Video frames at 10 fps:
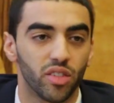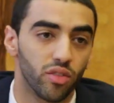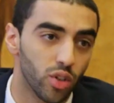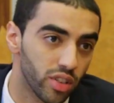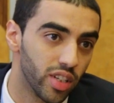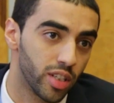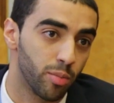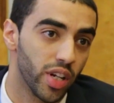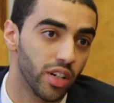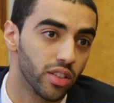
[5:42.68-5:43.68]
enforced
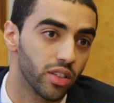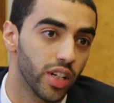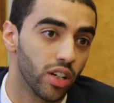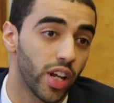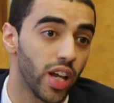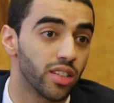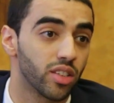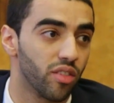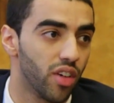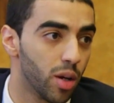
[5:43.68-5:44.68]
disappearance, in
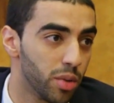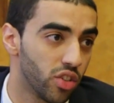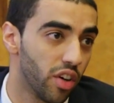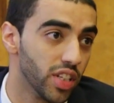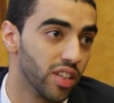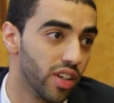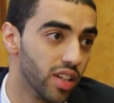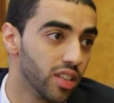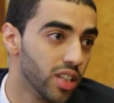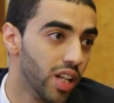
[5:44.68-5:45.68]
cases of arbitrary
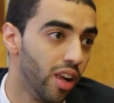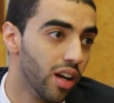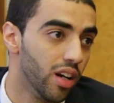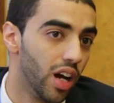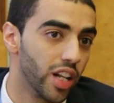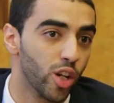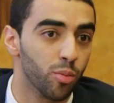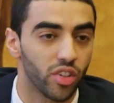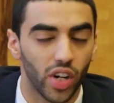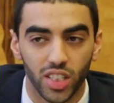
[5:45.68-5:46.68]
defense, and
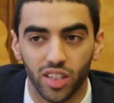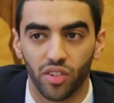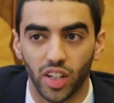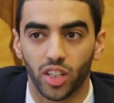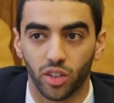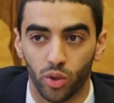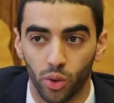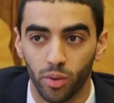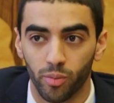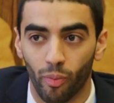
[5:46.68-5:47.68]
human rights defenders
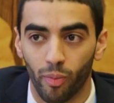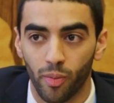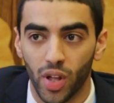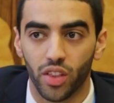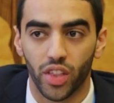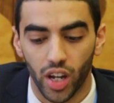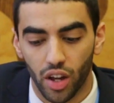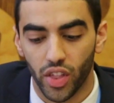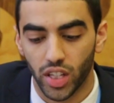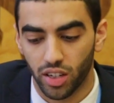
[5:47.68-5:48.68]
do, they
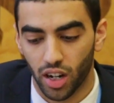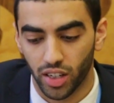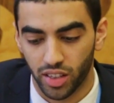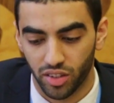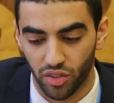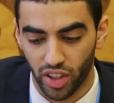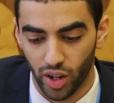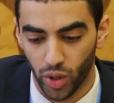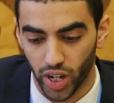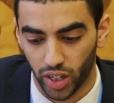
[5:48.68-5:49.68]
are then targeted for
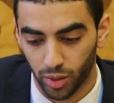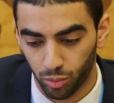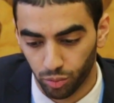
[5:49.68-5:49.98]
their work.